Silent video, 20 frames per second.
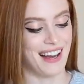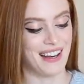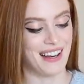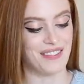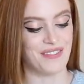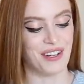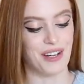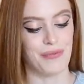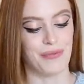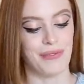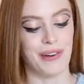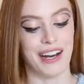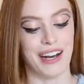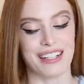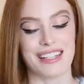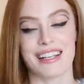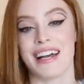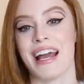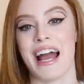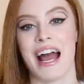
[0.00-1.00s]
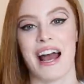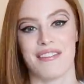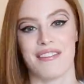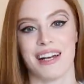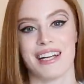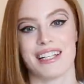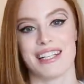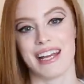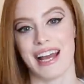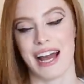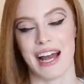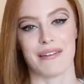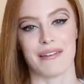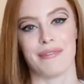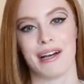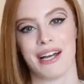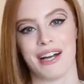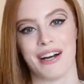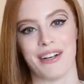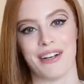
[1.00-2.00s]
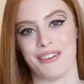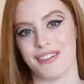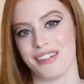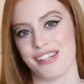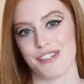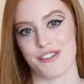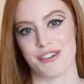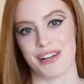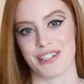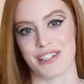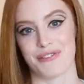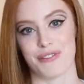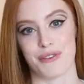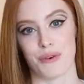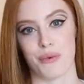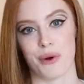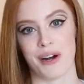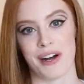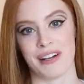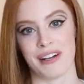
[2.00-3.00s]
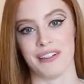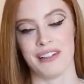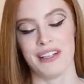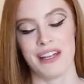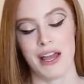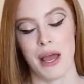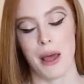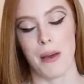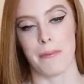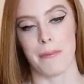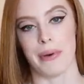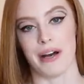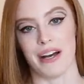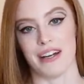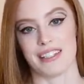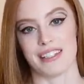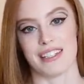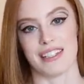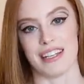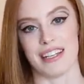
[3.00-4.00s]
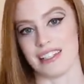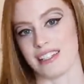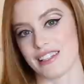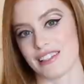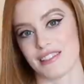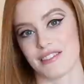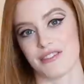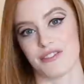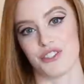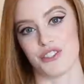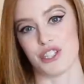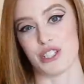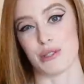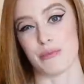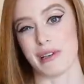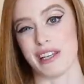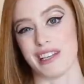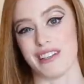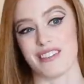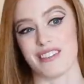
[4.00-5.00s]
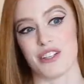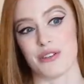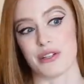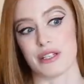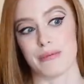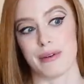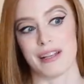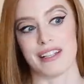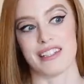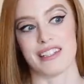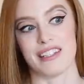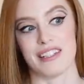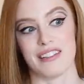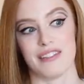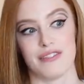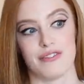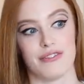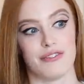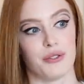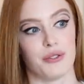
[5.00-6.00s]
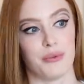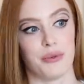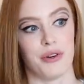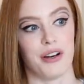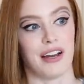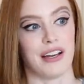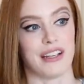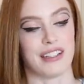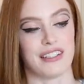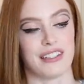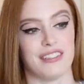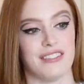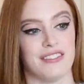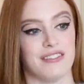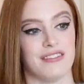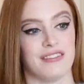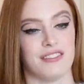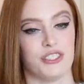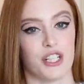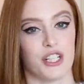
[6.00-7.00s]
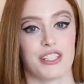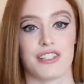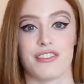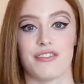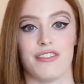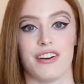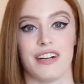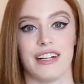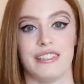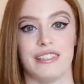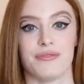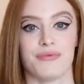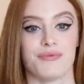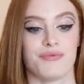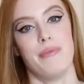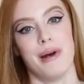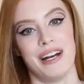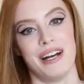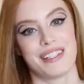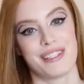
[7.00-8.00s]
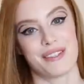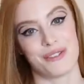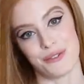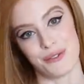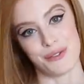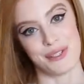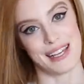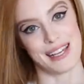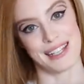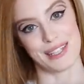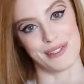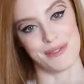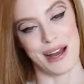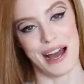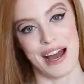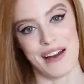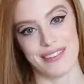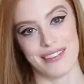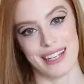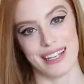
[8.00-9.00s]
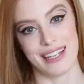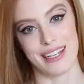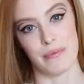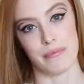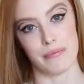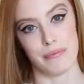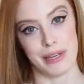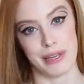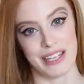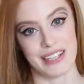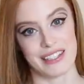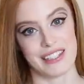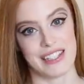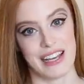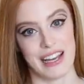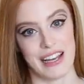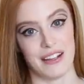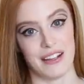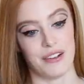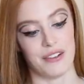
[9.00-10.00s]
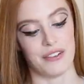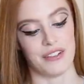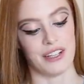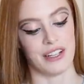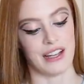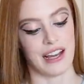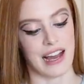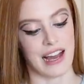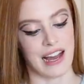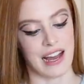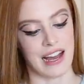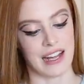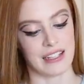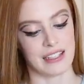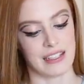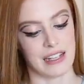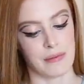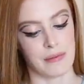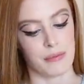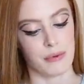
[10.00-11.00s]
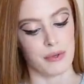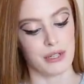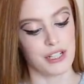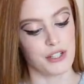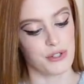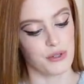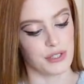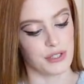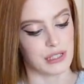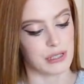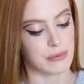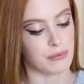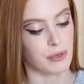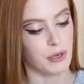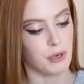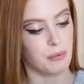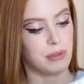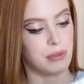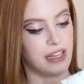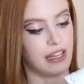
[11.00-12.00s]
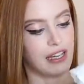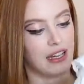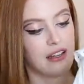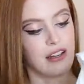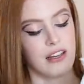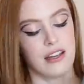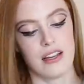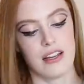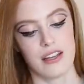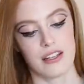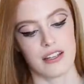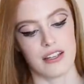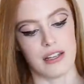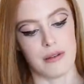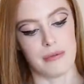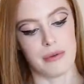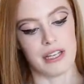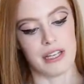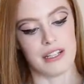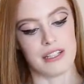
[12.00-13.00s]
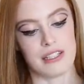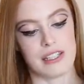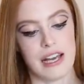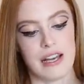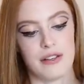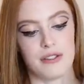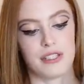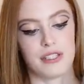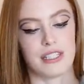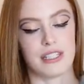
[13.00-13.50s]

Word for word: um, but I have actually had my eye on this dress for a while but it's just been too expensive for what I can justify. But All Saints were having a big sale on and I'm pretty sure this is probably going to be in the sale